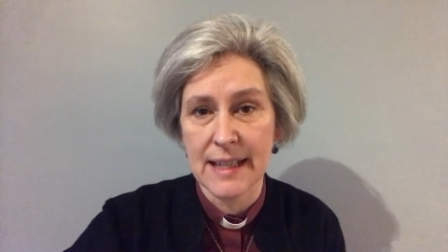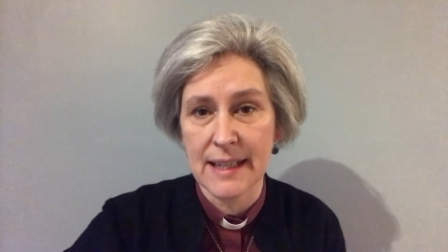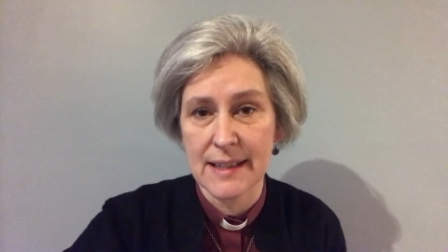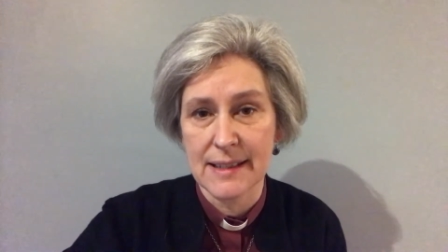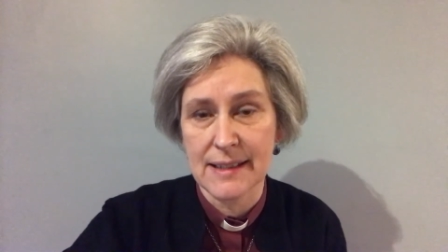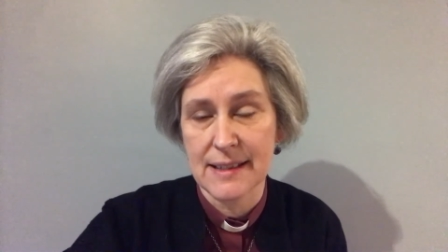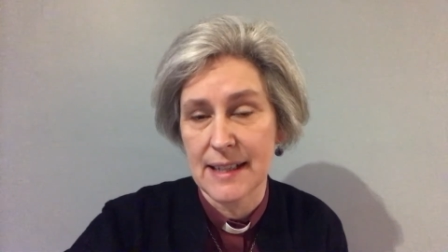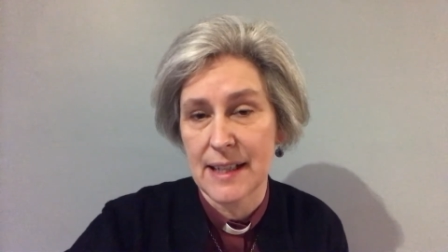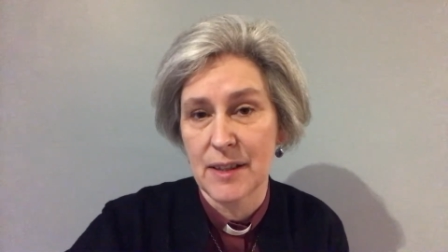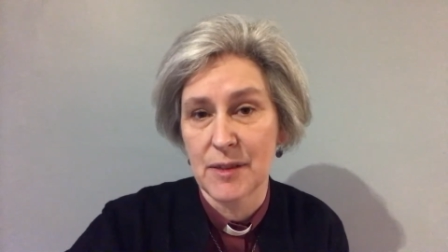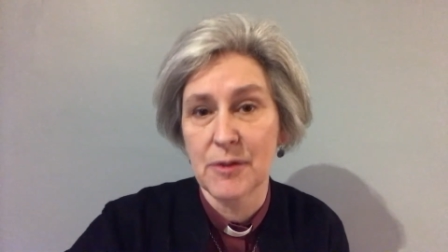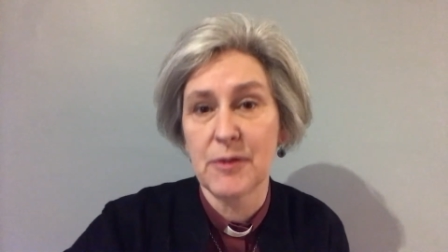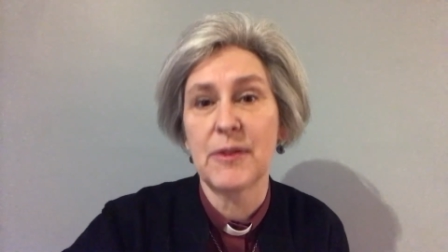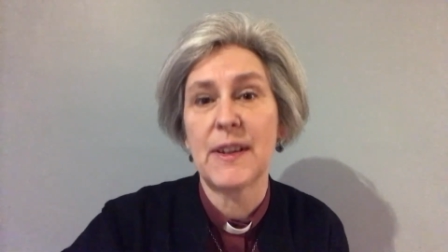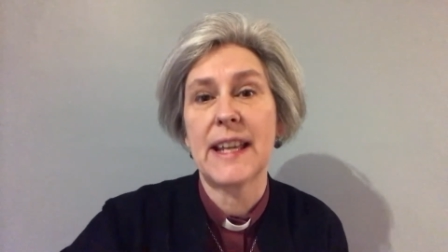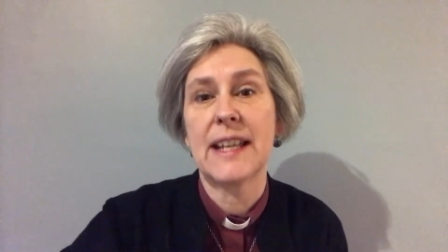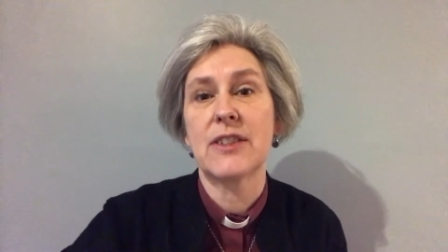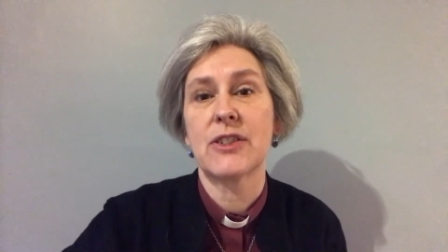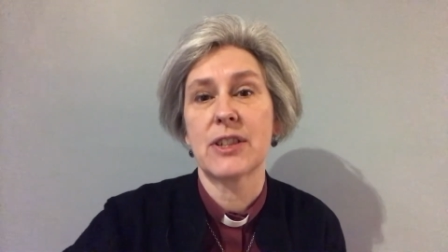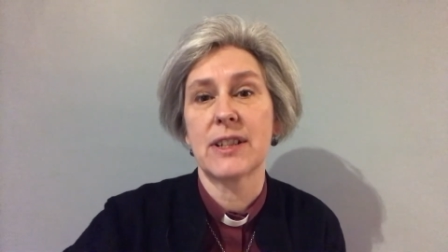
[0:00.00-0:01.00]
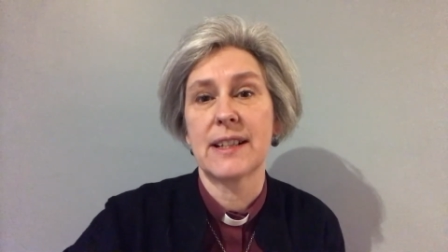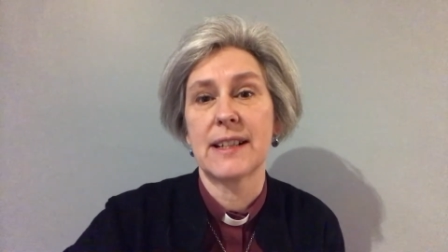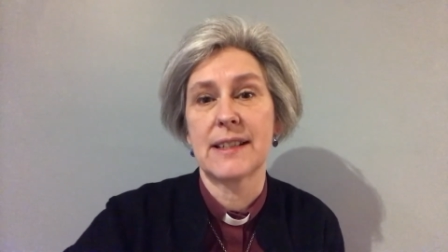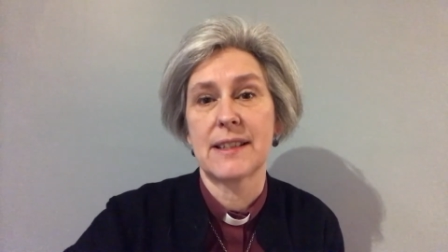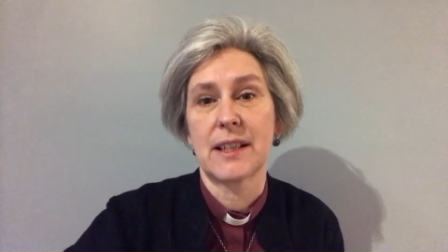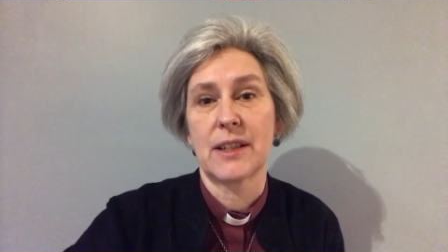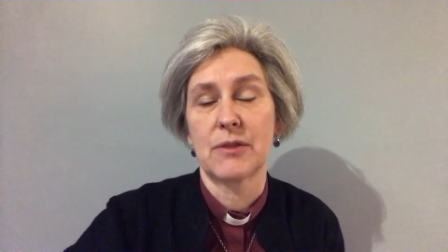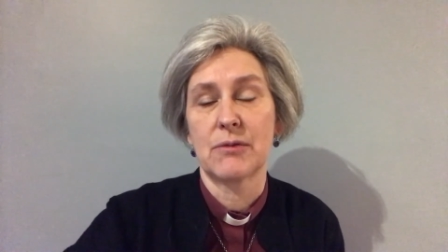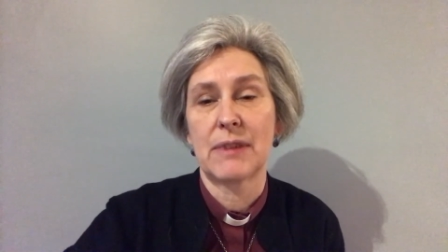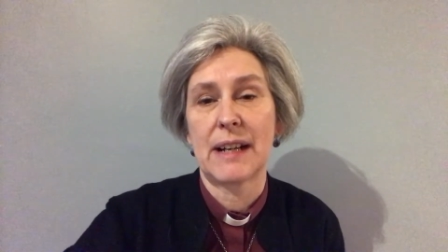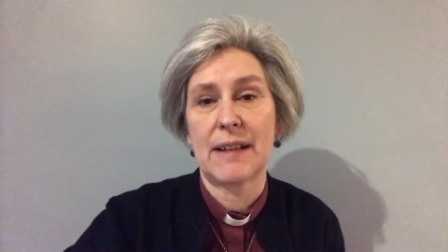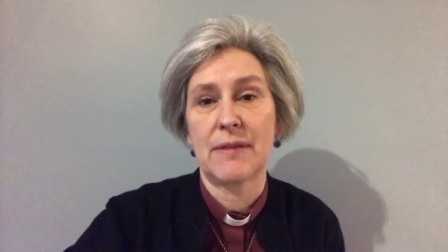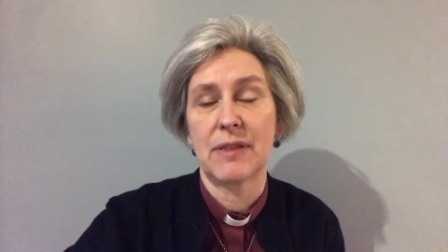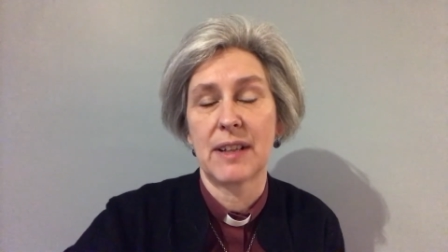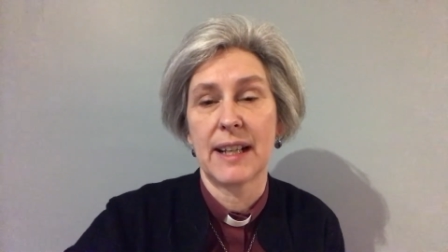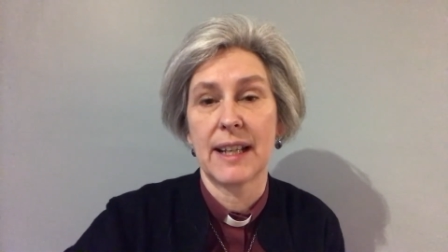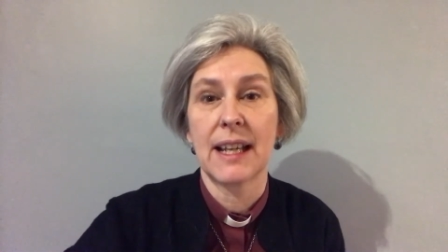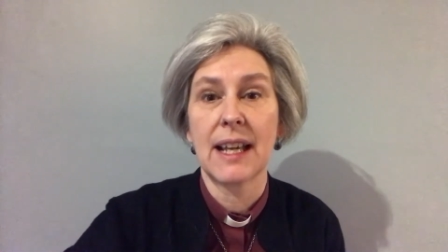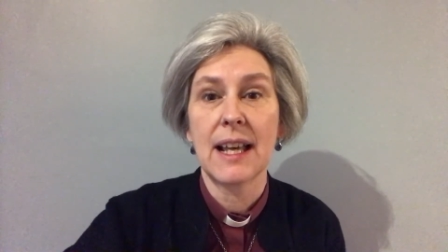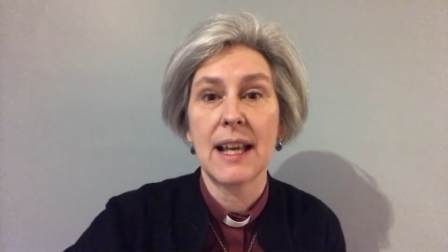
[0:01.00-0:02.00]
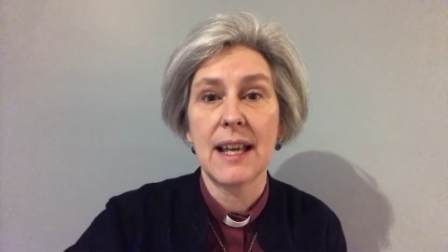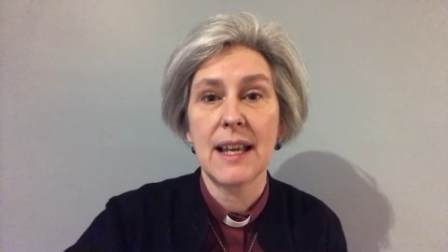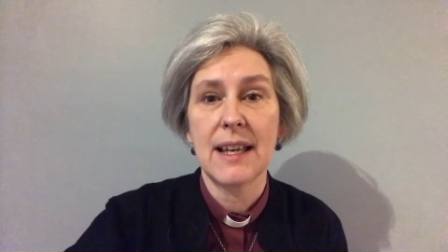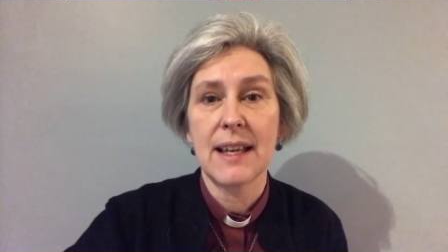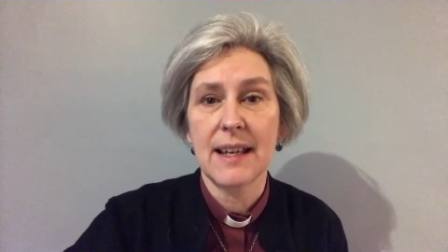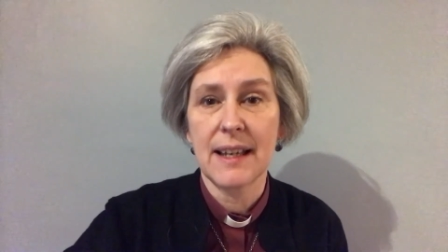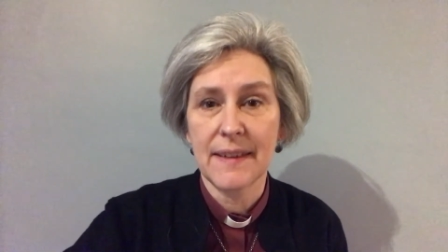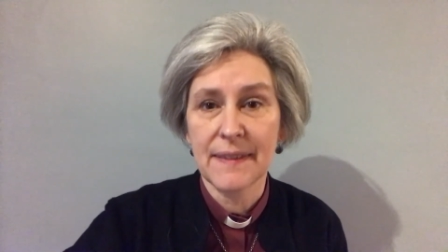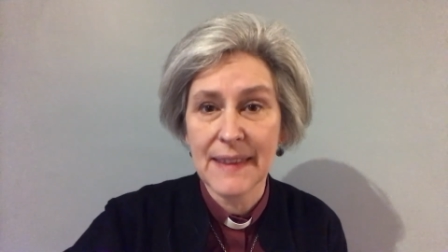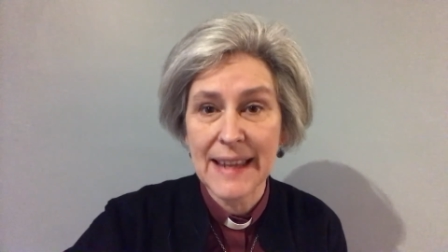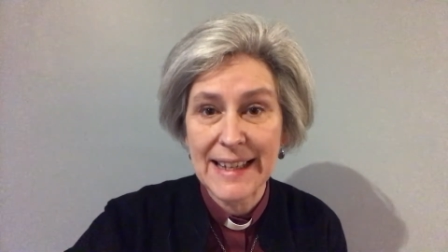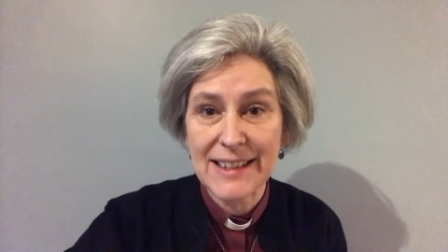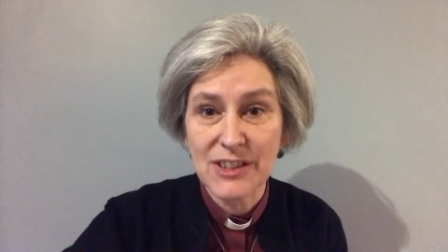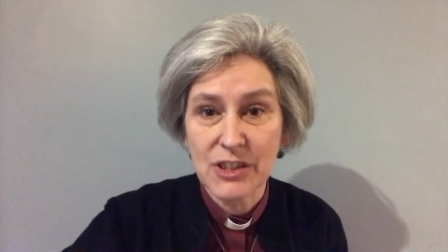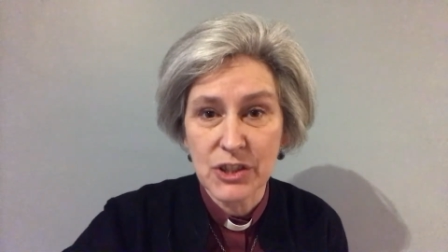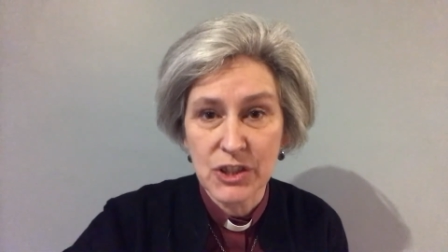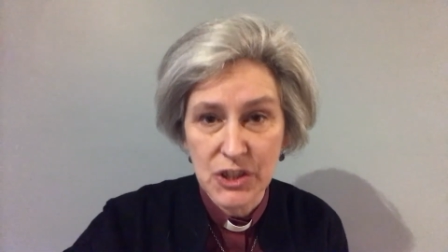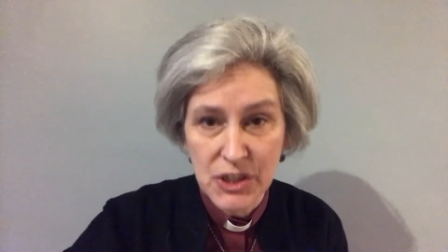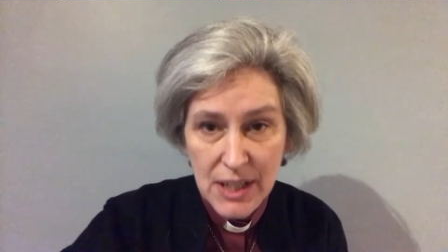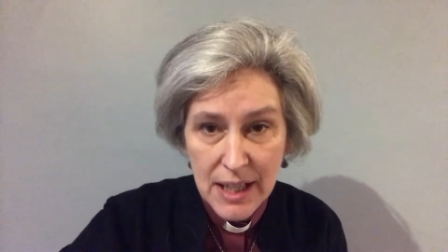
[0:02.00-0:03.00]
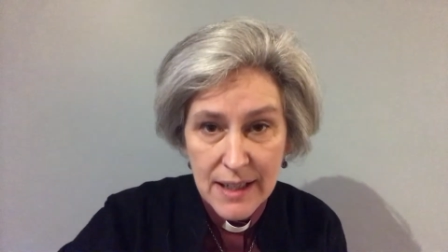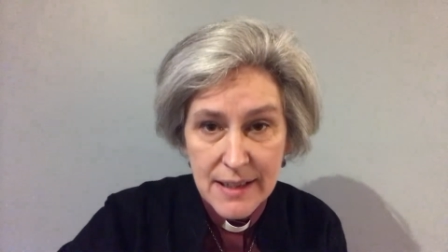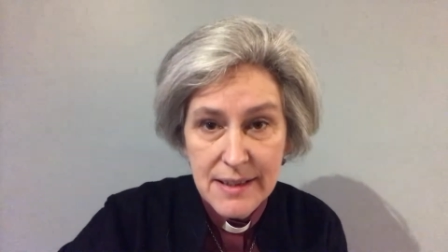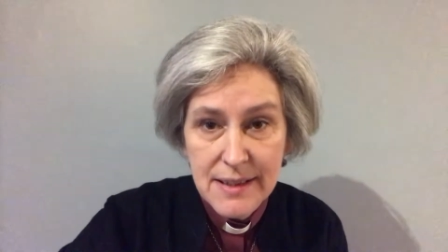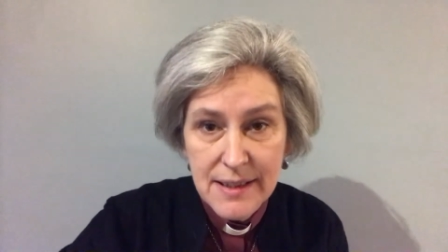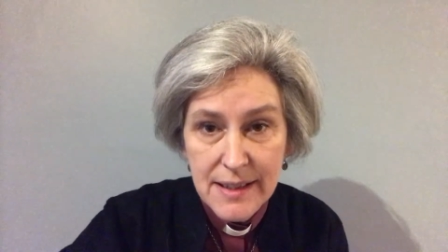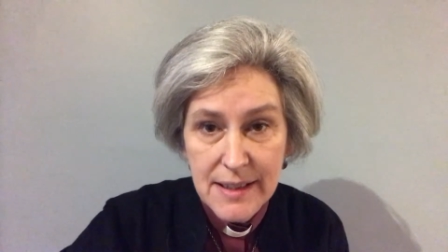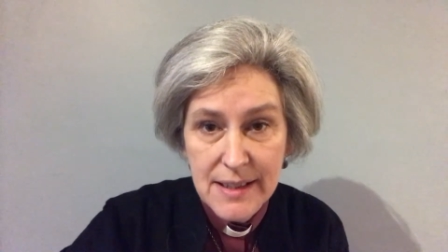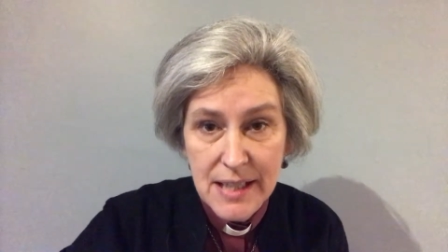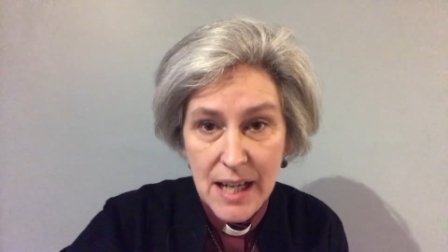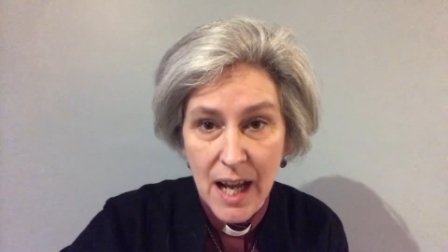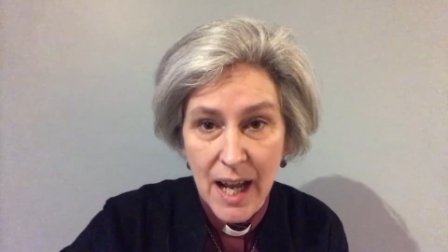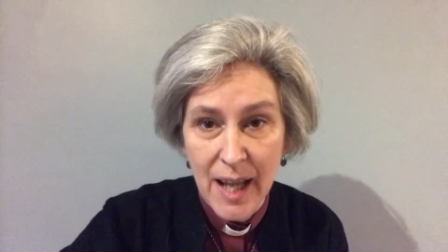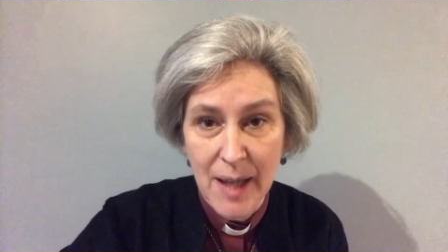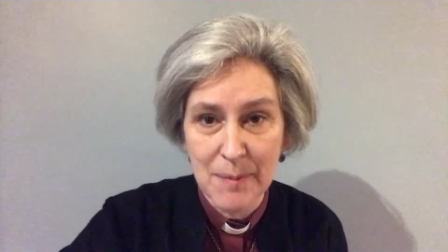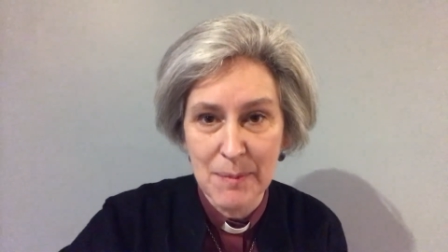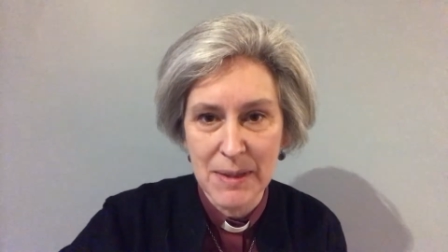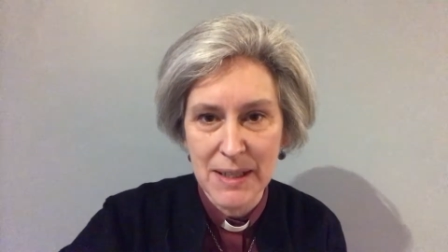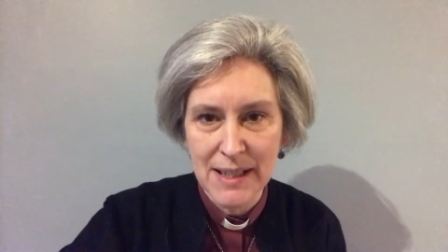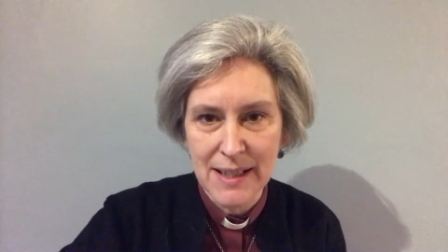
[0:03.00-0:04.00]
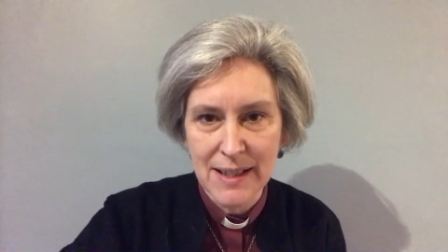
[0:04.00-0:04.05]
their salvation is unraveling, and that's just the time